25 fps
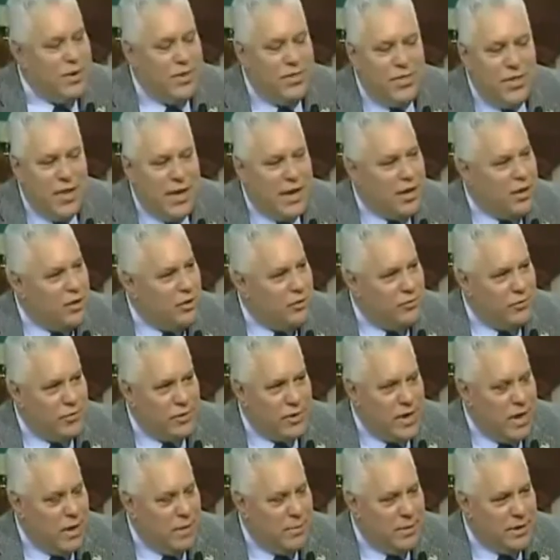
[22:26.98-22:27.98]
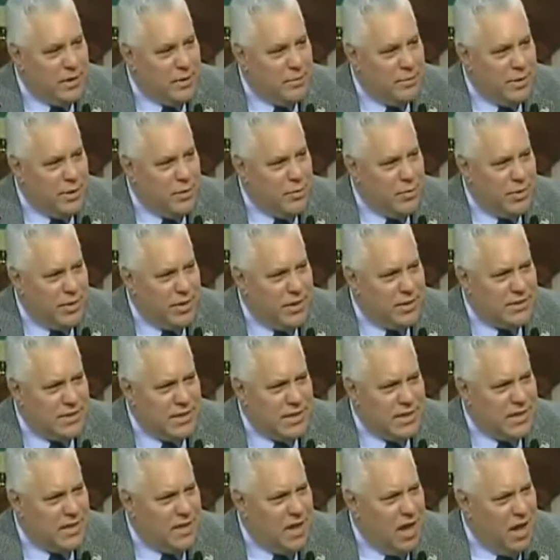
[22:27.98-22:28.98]
thank you for coming to be with us,
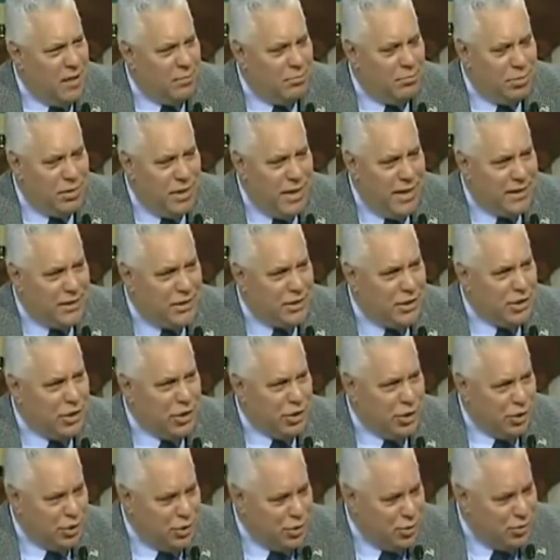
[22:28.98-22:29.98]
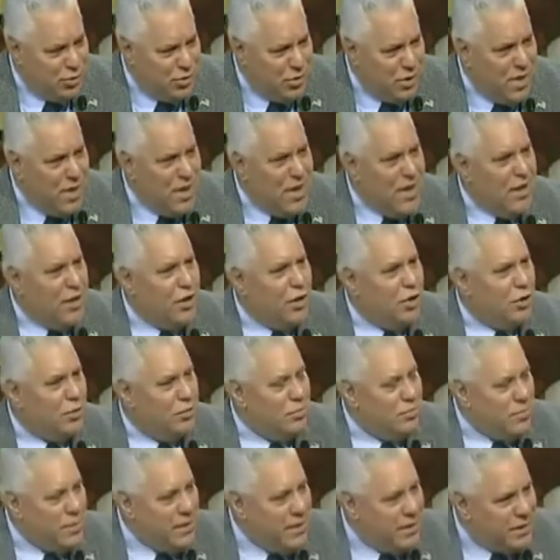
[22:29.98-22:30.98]
and God bless you, your
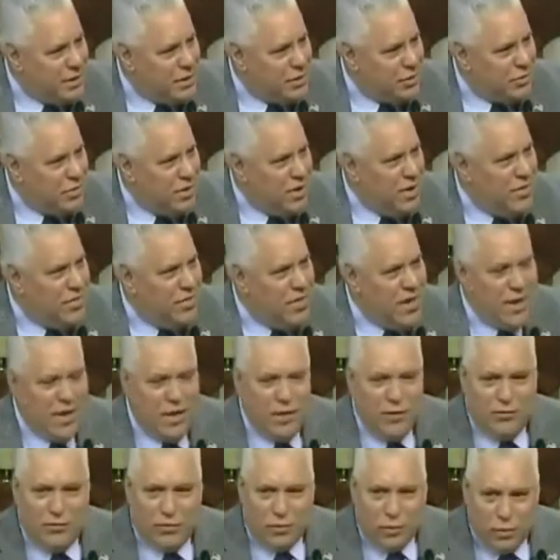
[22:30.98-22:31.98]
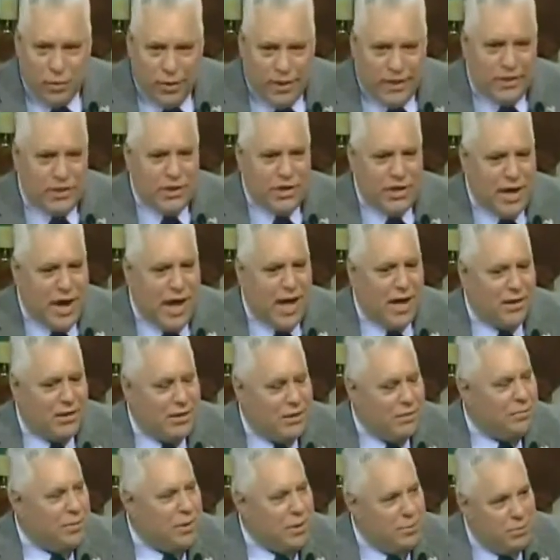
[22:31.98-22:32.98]
ministry. Thank you for reaching out
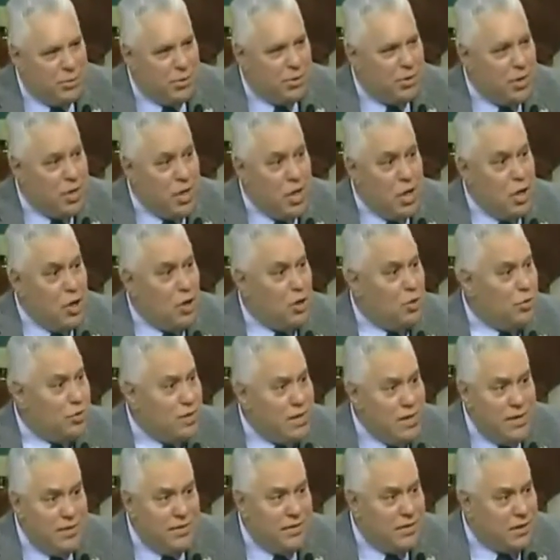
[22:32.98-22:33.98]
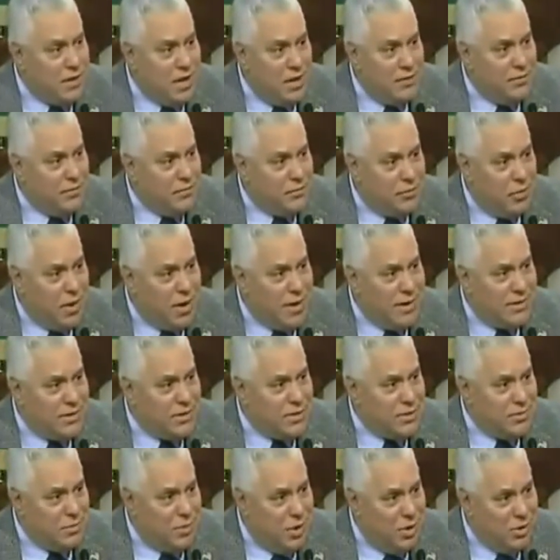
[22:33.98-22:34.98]
to people who need the love of Christ
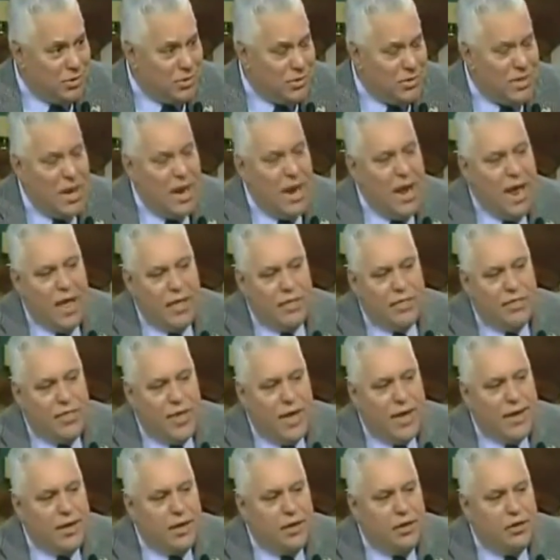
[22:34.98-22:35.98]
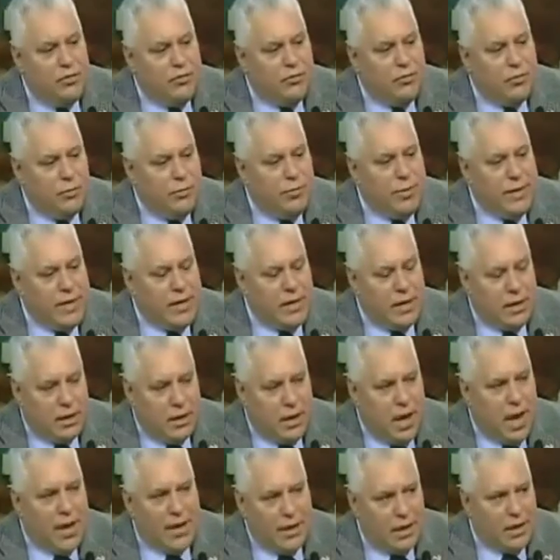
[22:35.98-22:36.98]
the most, and thank you for being a
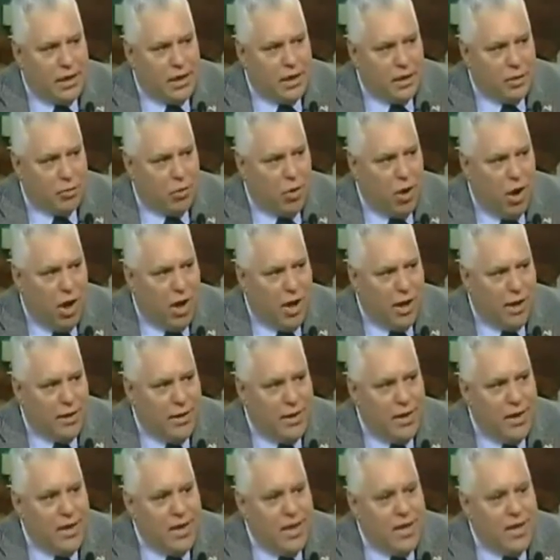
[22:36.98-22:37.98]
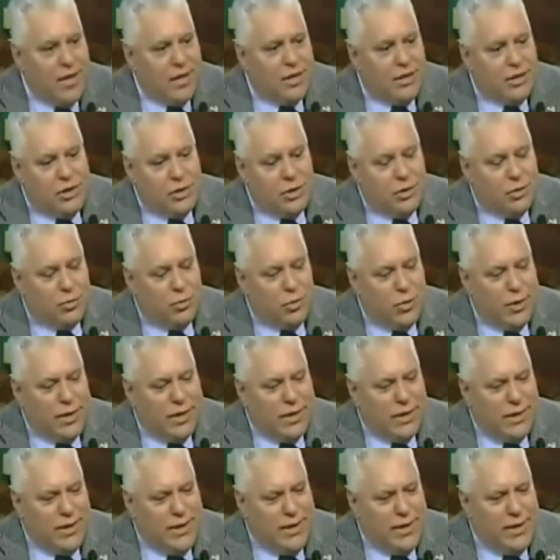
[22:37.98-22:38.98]
lightning rod to
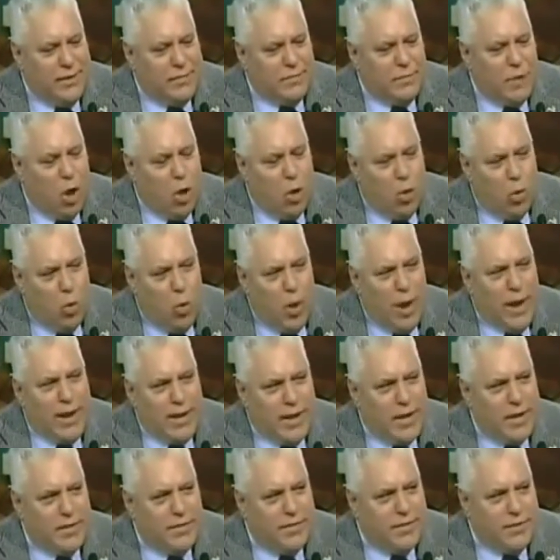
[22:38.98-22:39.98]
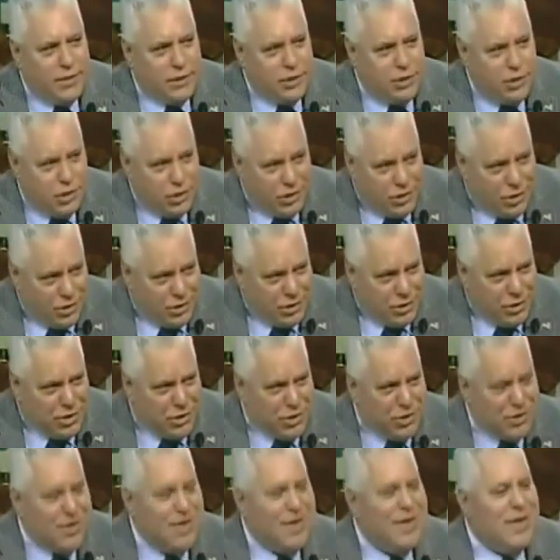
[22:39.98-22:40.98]
really awaken the
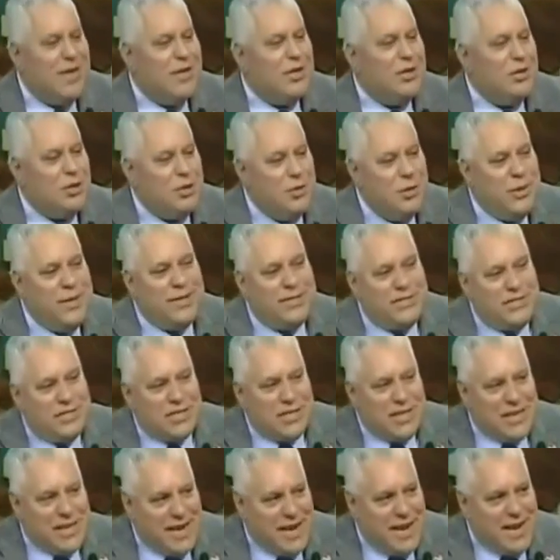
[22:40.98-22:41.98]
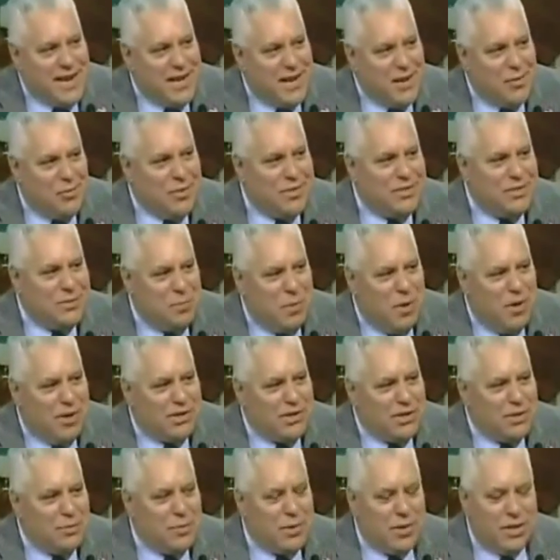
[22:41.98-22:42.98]
church to its need and
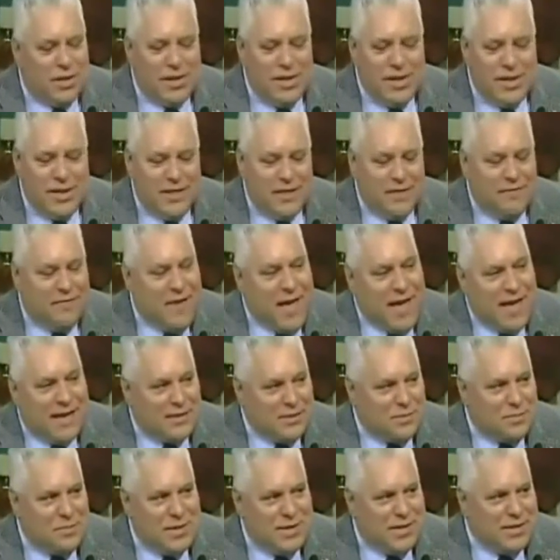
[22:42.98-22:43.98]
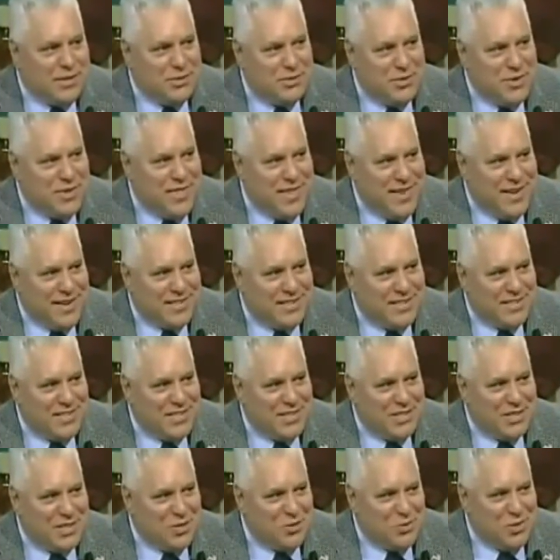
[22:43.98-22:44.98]
responsibility in the vast ministry that
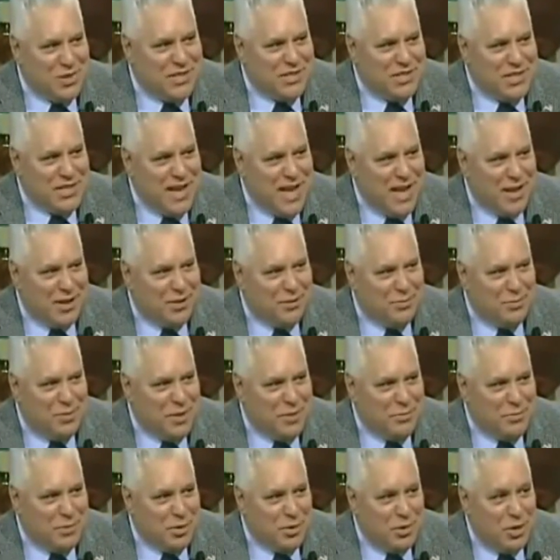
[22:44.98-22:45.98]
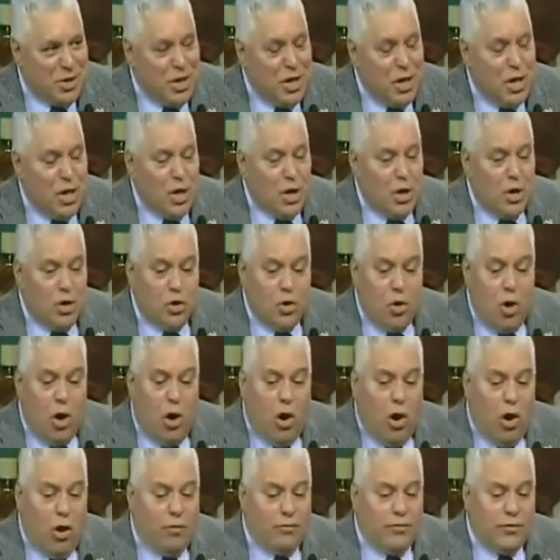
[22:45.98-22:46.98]
exists in reaching out to people who
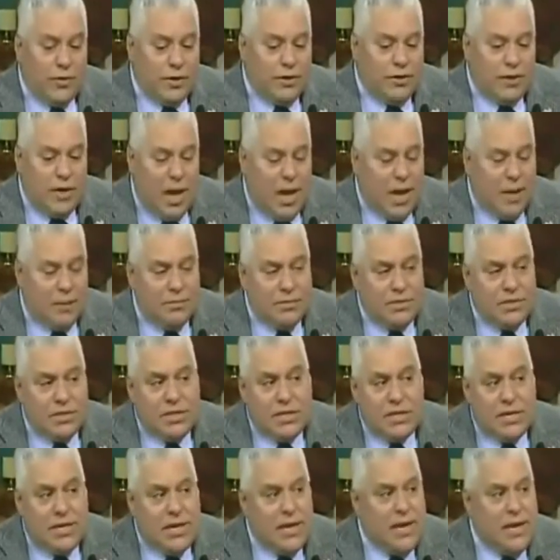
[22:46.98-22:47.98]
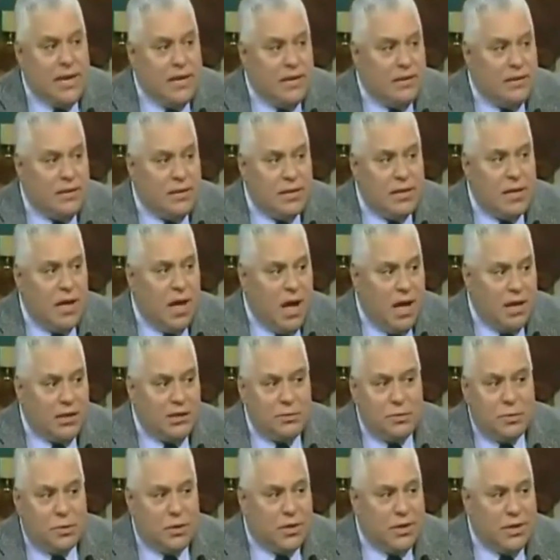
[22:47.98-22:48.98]
oftentimes need the
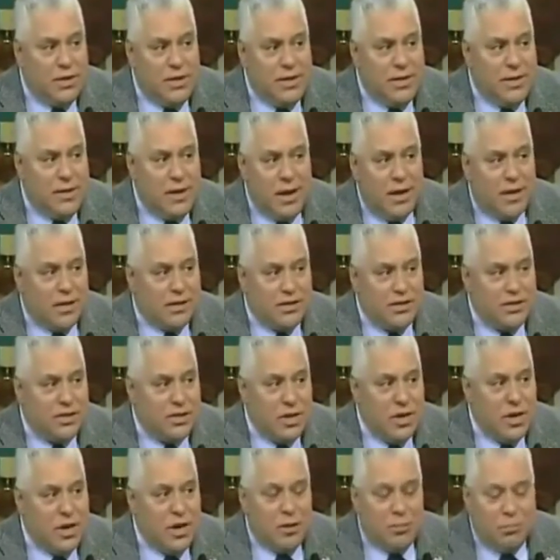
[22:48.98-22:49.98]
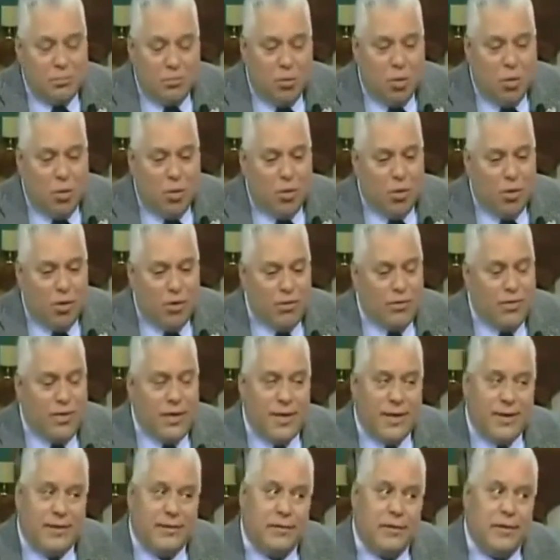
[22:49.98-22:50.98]
gospel and need us more
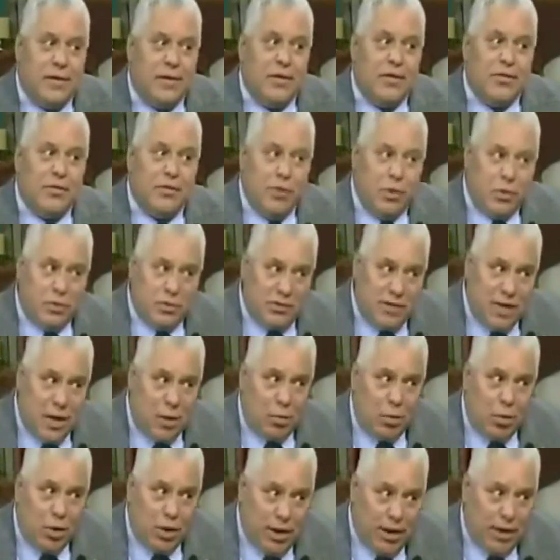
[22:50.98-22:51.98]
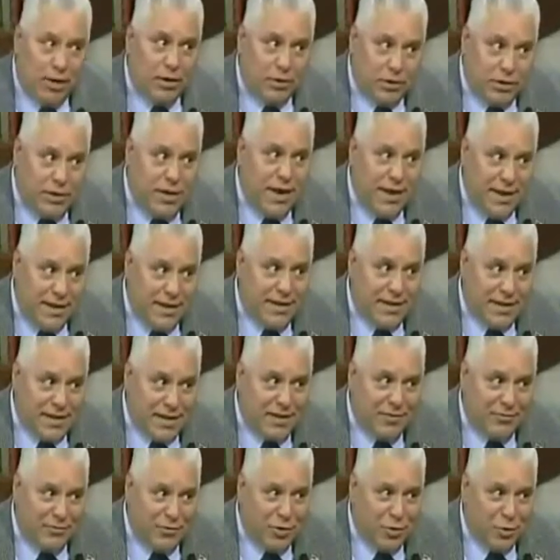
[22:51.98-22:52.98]
than those that we're entertaining,
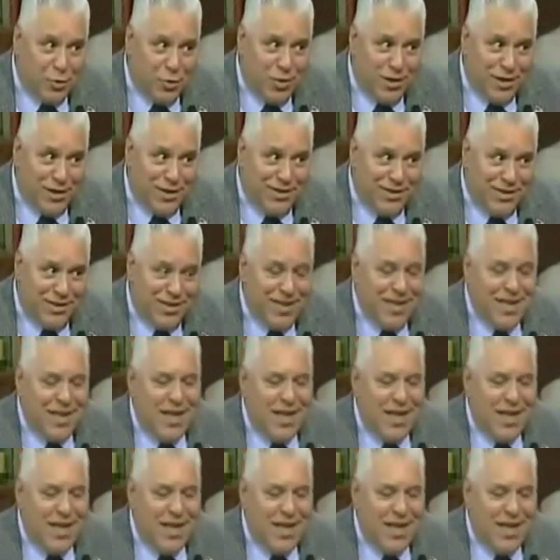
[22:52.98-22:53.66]
if you will.